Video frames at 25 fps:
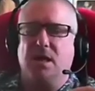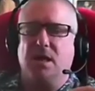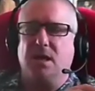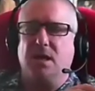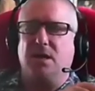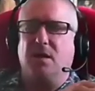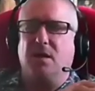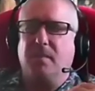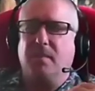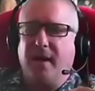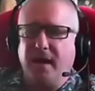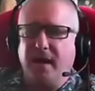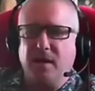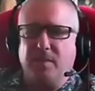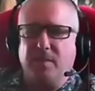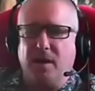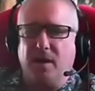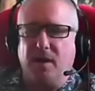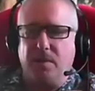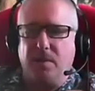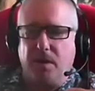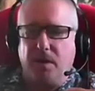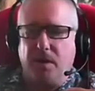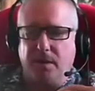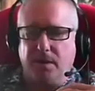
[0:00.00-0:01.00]
to many
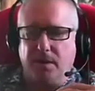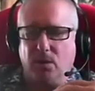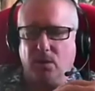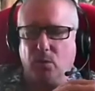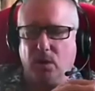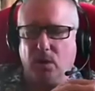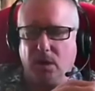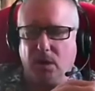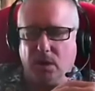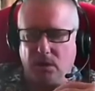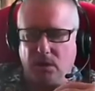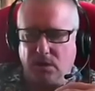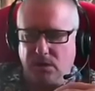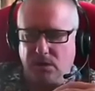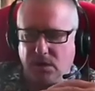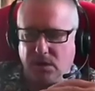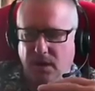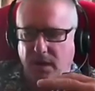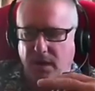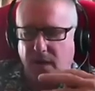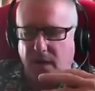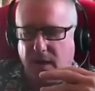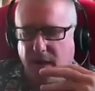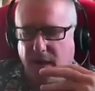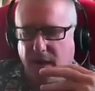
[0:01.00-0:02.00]
people in the world,
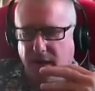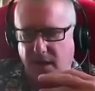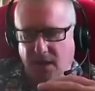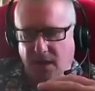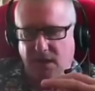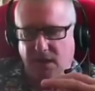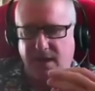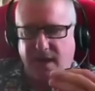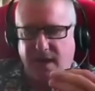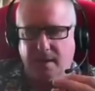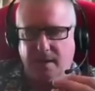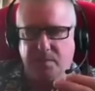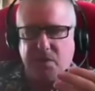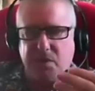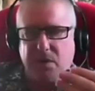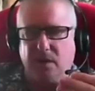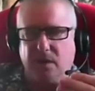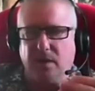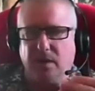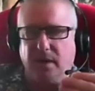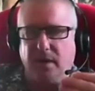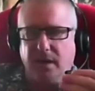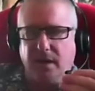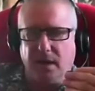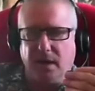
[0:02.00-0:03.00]
it is
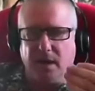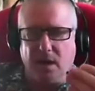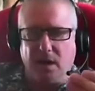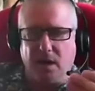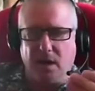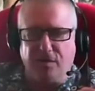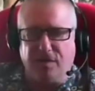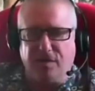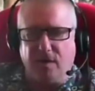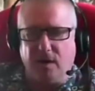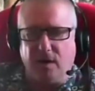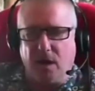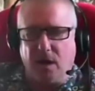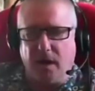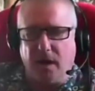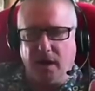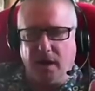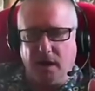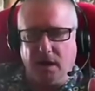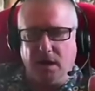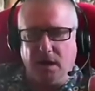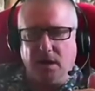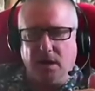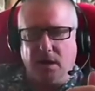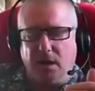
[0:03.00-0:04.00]
absolutely a lifeline.
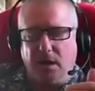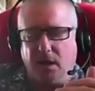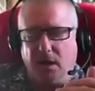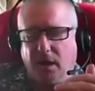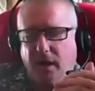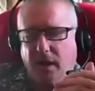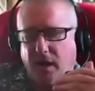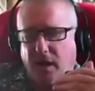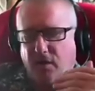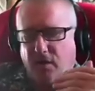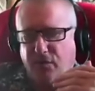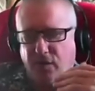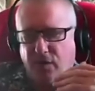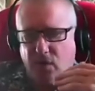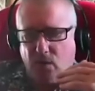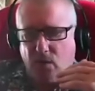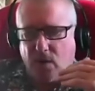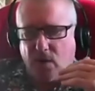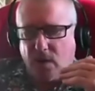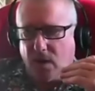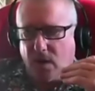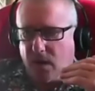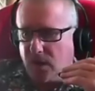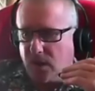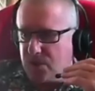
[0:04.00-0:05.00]
If you are